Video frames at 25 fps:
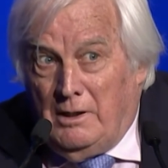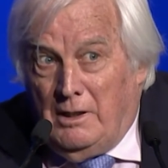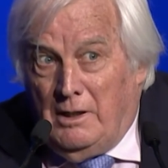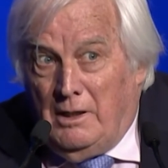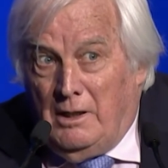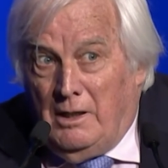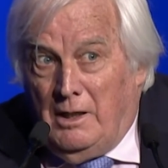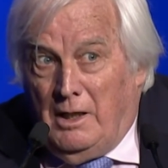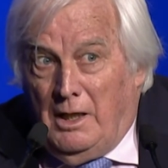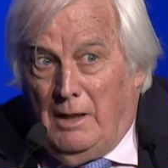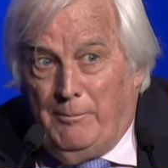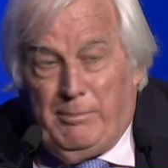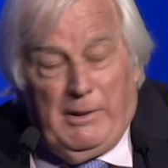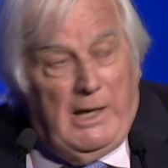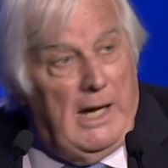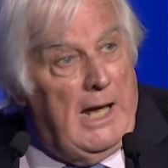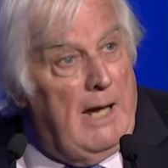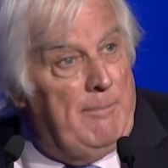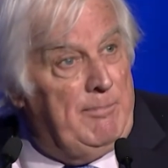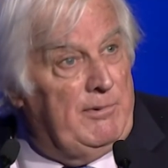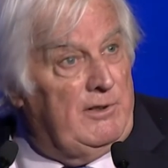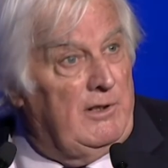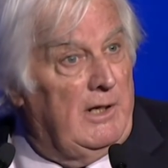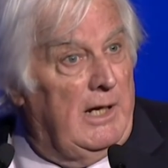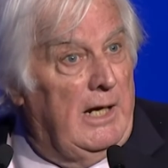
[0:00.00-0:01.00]
and
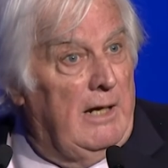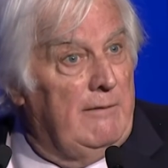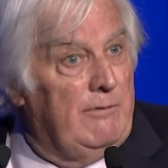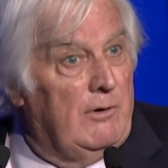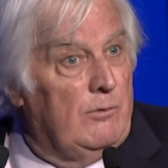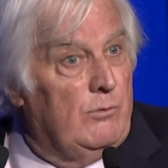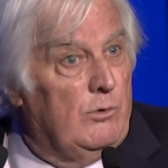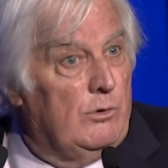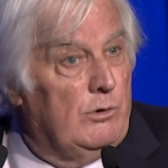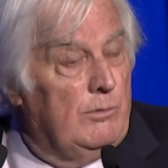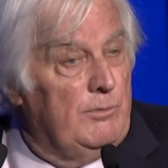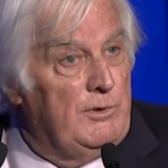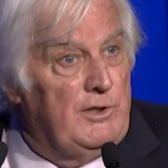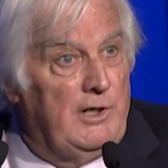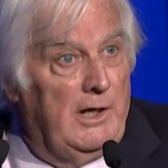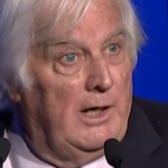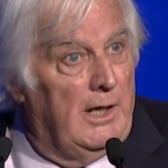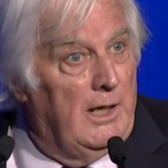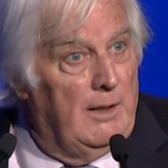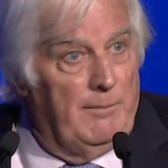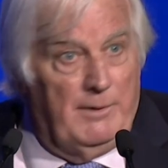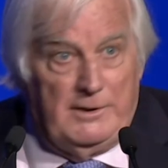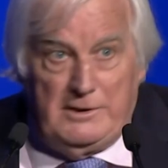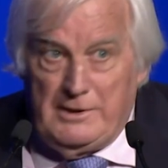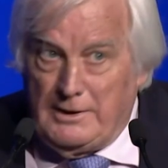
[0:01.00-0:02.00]
perhaps to have a warm
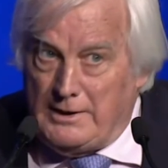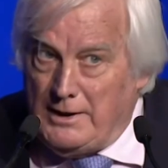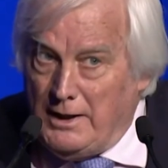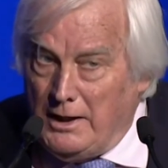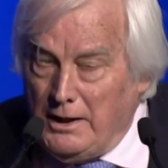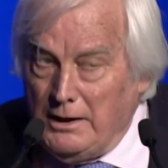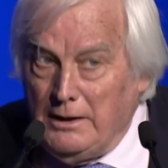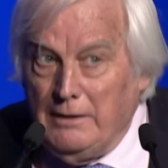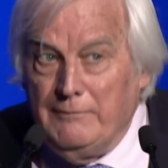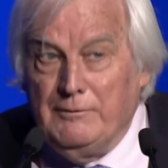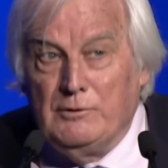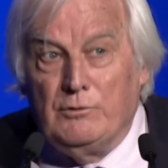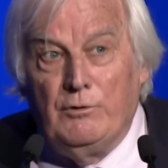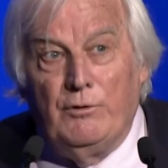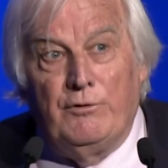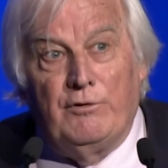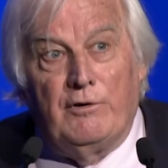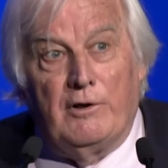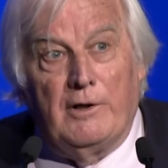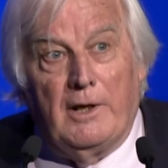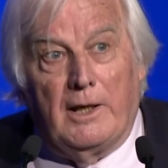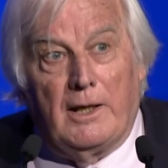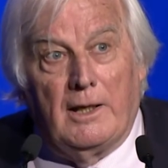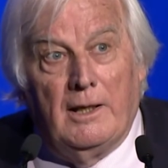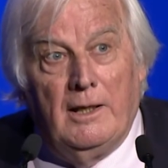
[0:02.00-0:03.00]
shower, but you can't have all
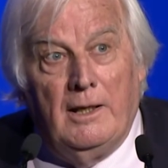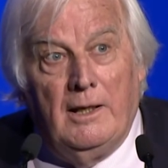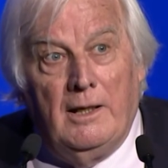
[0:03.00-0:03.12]
three.